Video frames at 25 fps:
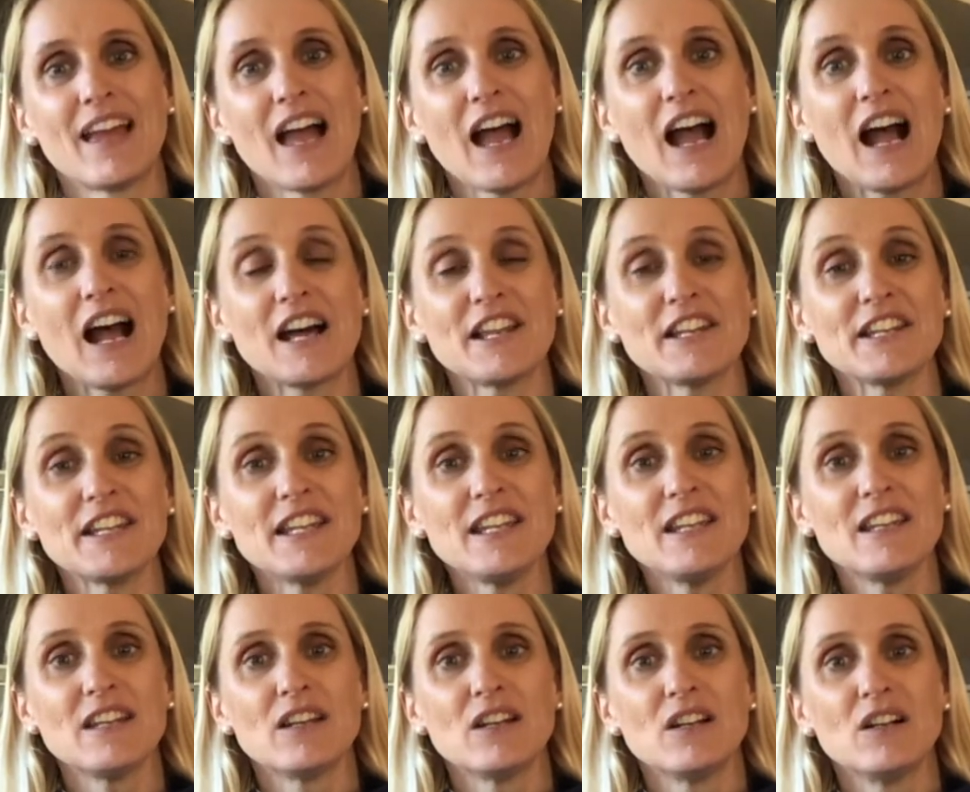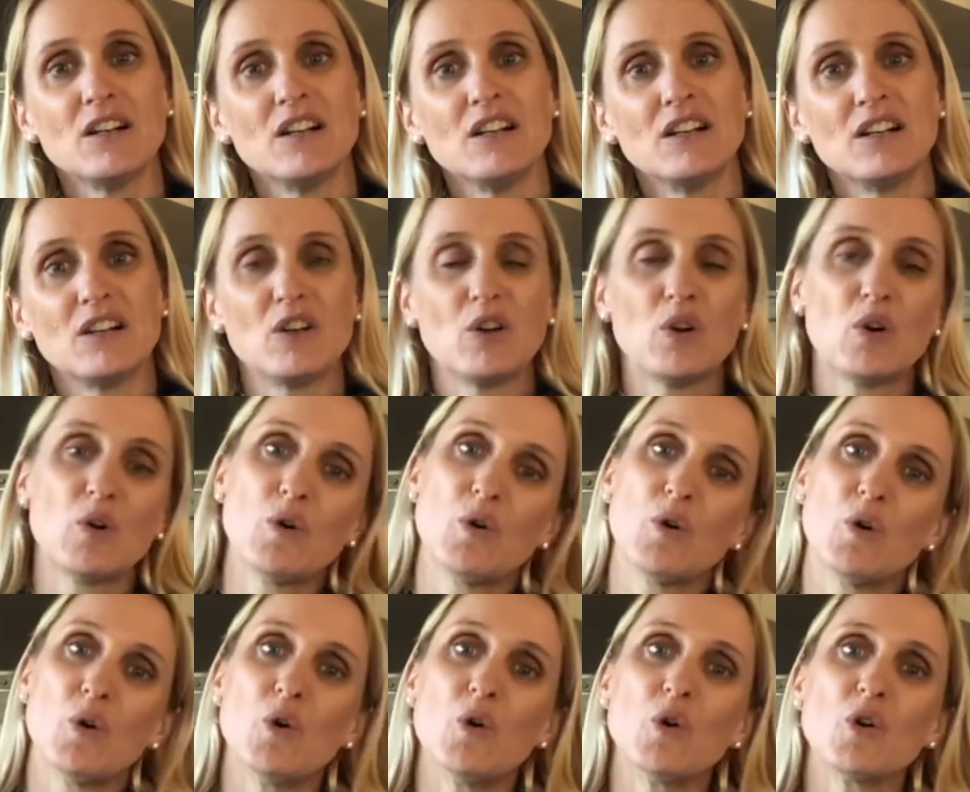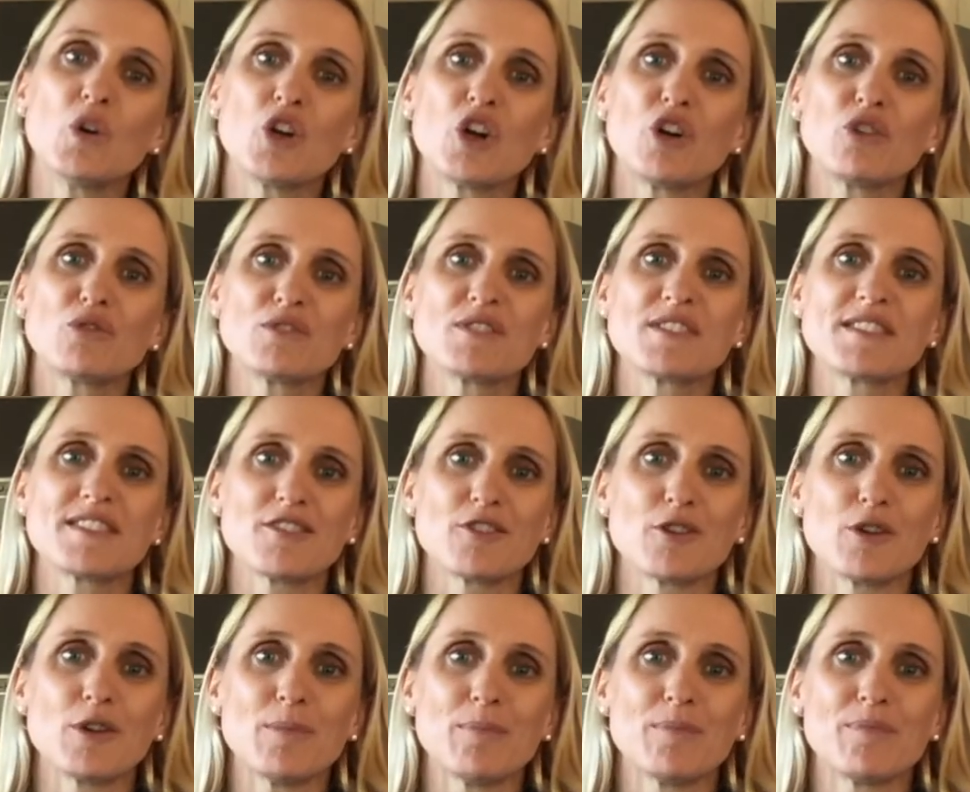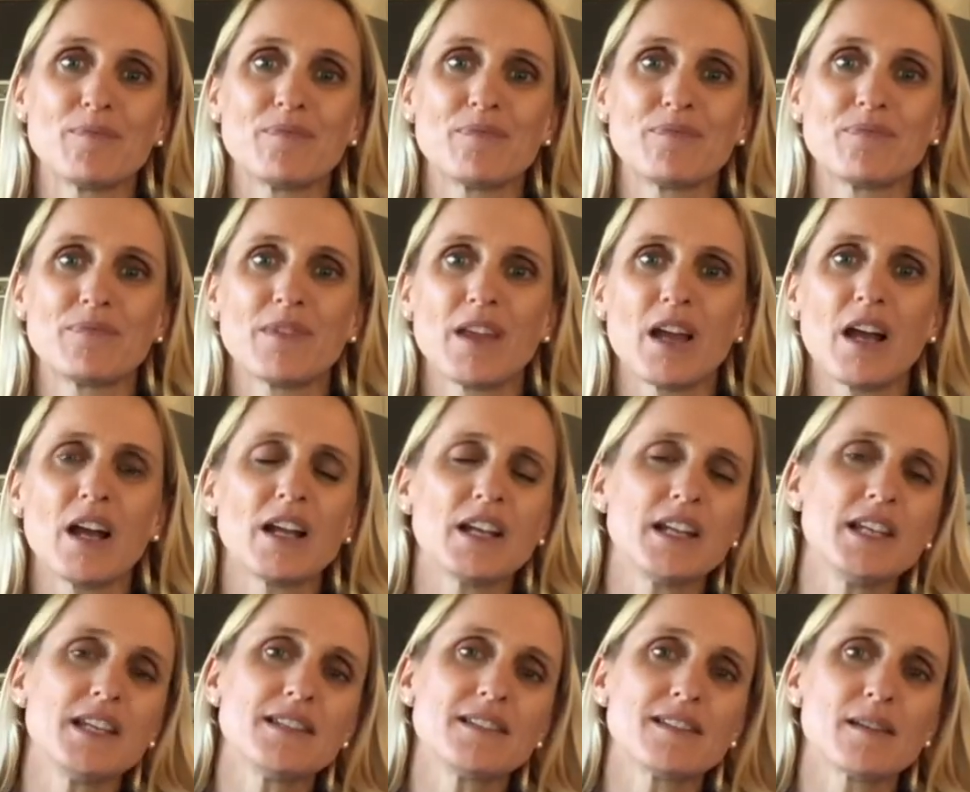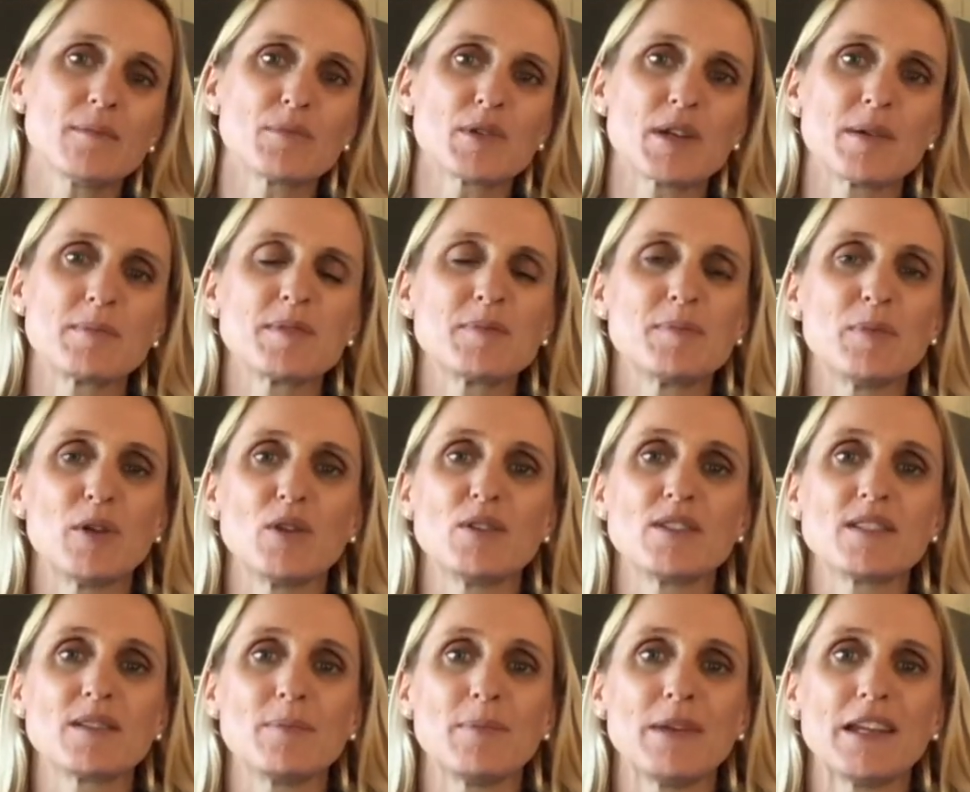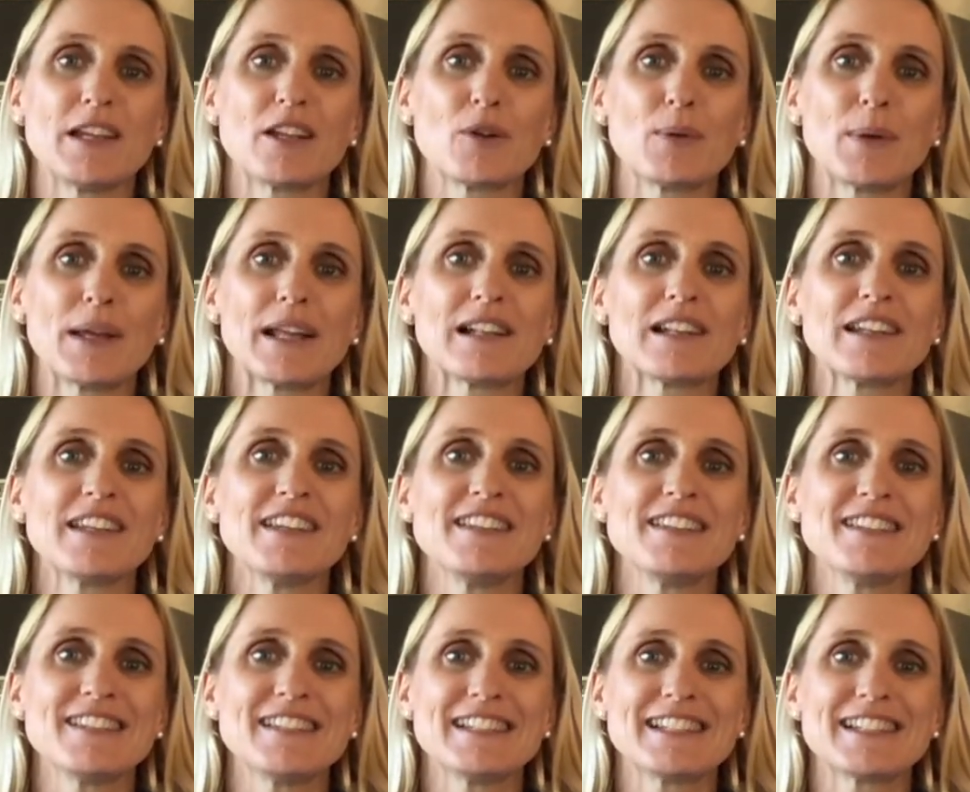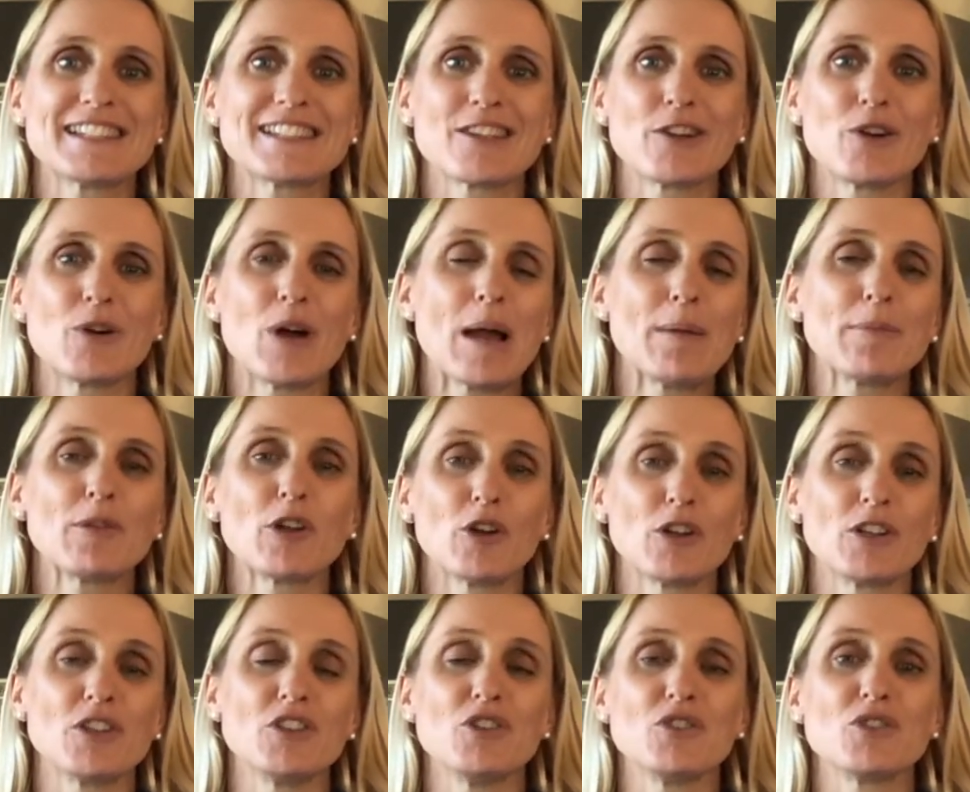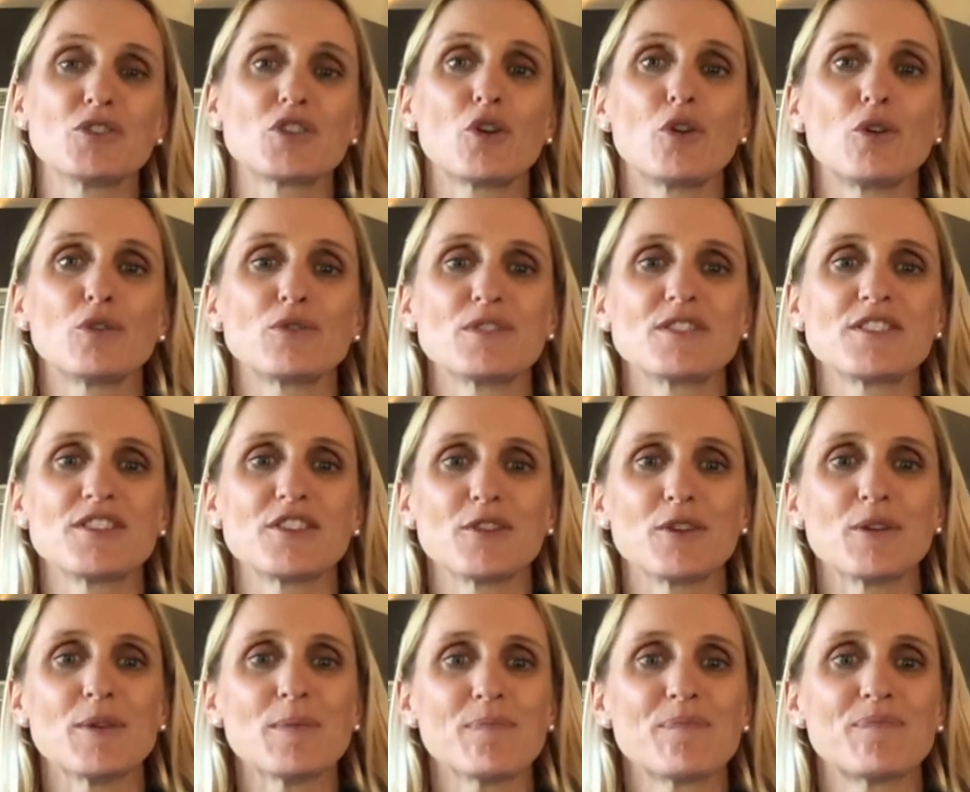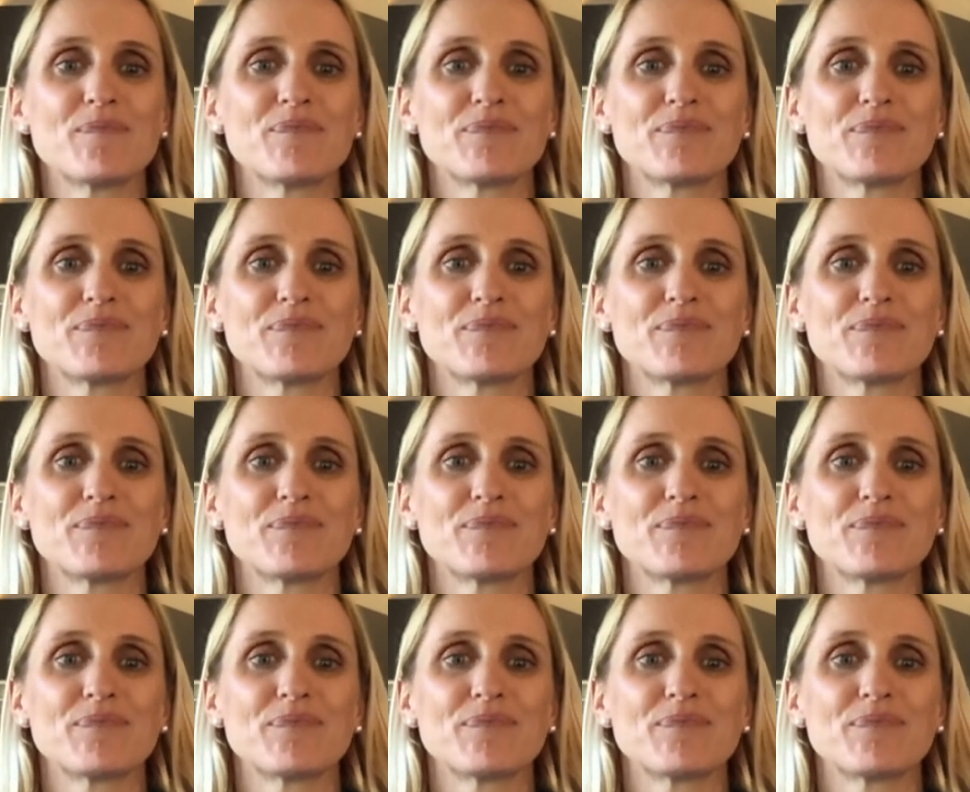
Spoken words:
honey or golden syrup. Honey sometimes burns a bit quickly, so I'm going to use golden syrup.